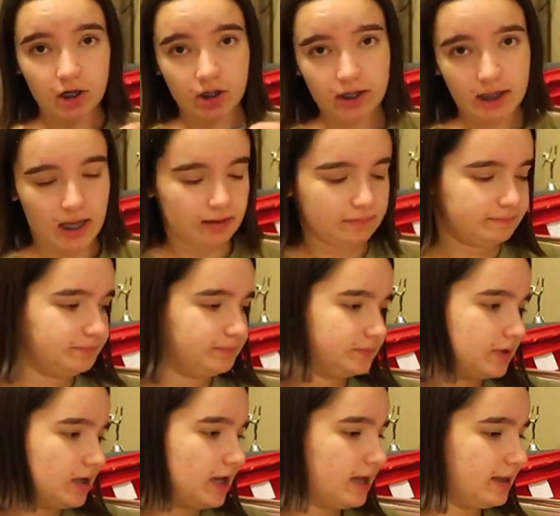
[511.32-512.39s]
Okay.
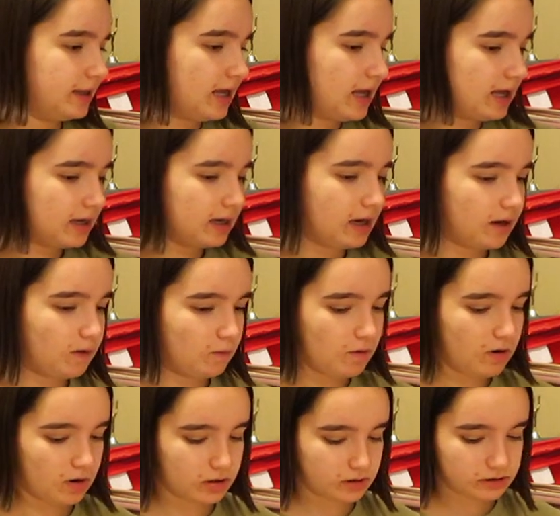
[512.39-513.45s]
And then
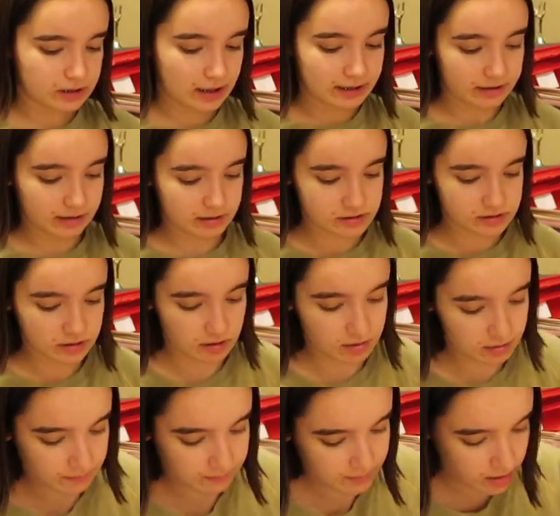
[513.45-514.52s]
I need
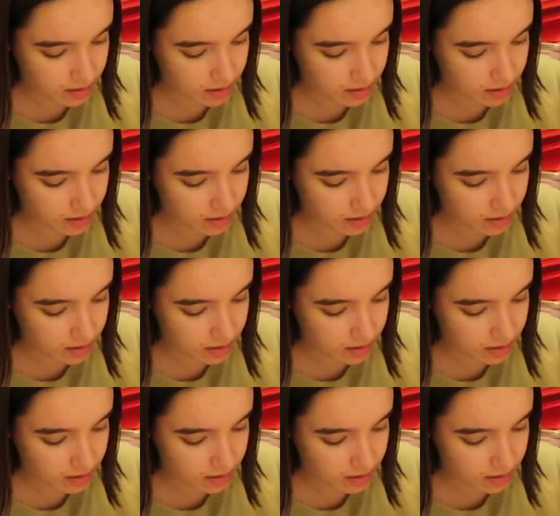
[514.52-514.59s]
some